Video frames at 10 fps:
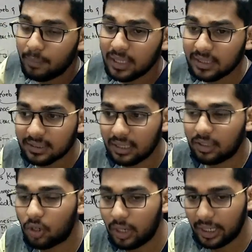means
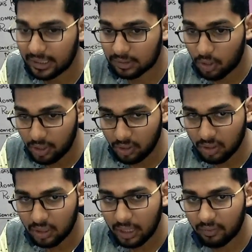it is going
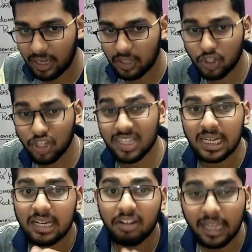to give rise to
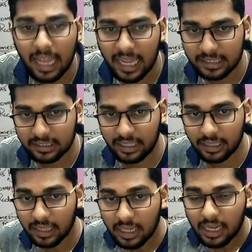citric
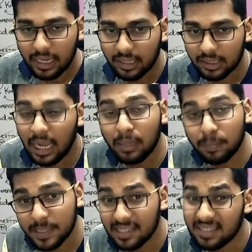acid. It
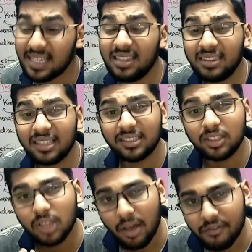helps in
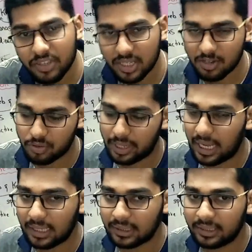synthesis of citric
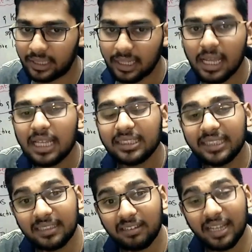acid.
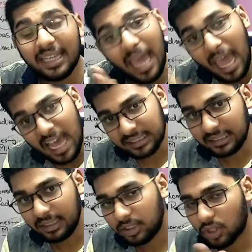Citric
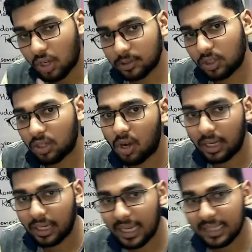acid is also
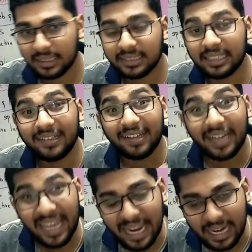called as
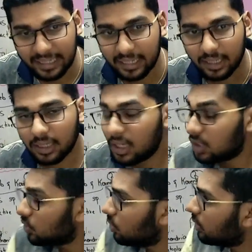citrate.
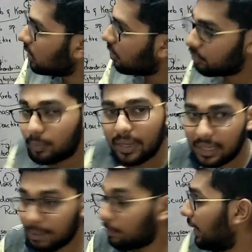So that you have to bear
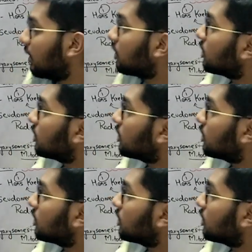in mind.